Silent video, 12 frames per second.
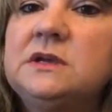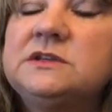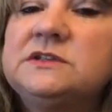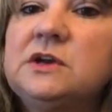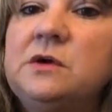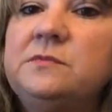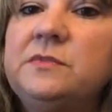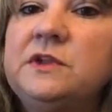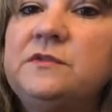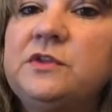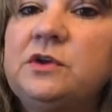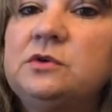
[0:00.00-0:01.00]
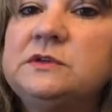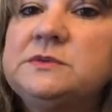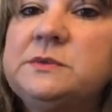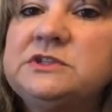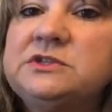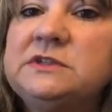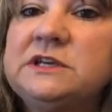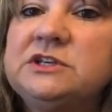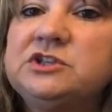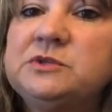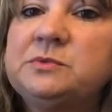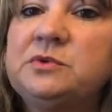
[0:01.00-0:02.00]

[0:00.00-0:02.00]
So if the girls want to, they can just